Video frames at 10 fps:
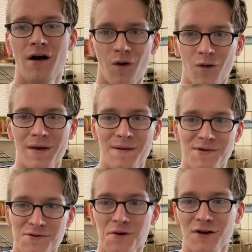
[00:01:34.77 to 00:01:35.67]
or maybe
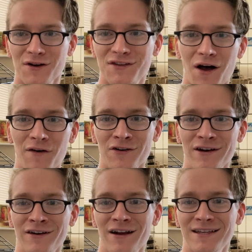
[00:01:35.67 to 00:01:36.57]
you yourself are
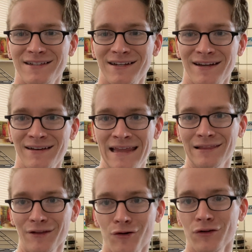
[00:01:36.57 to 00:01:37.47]
interested in, in
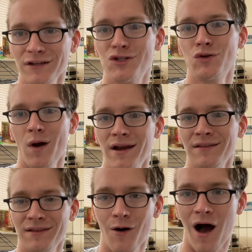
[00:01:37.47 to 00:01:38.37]
literally joining
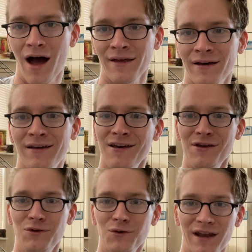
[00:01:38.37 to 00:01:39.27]
the Ohana,
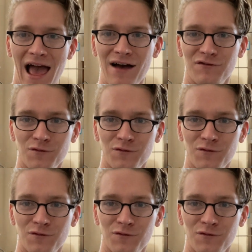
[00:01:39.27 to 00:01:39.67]
you can have